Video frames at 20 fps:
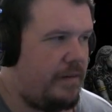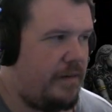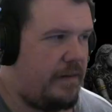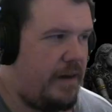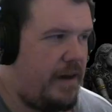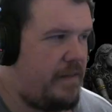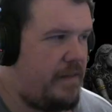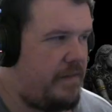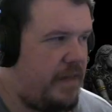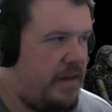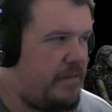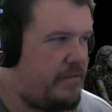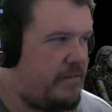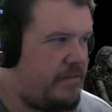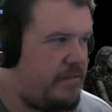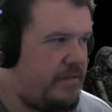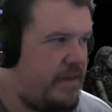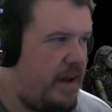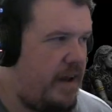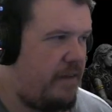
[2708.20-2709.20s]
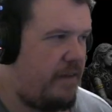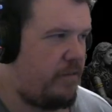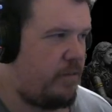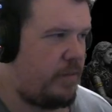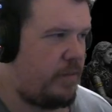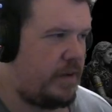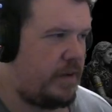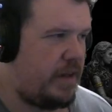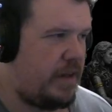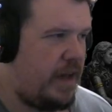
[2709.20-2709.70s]
And they've never
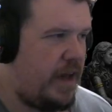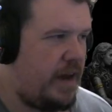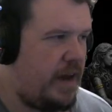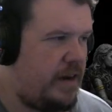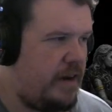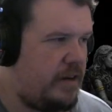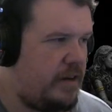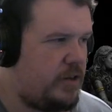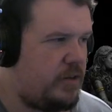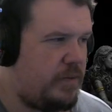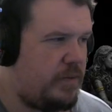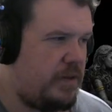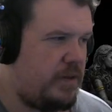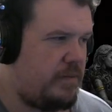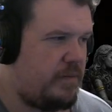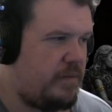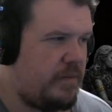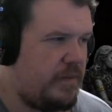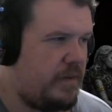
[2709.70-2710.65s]
really had an issue with him.